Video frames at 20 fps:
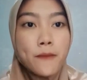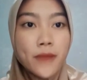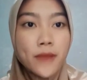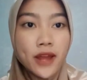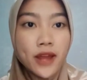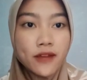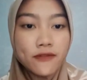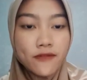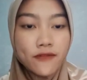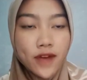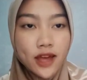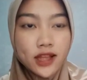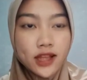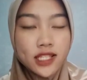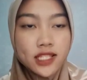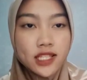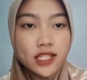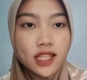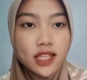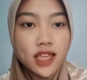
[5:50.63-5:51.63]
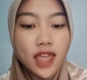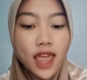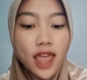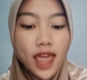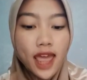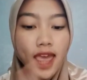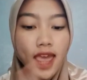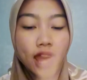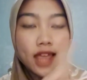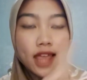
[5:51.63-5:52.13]
breakfast
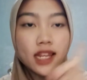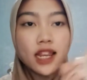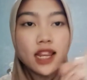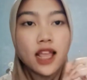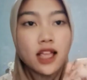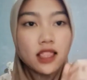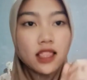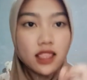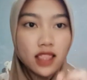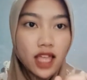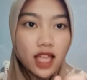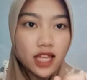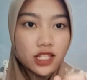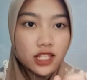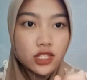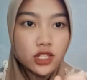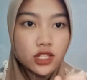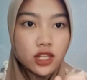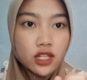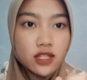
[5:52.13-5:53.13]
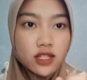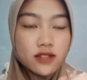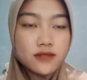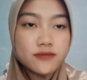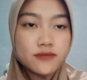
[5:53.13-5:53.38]
and lunch.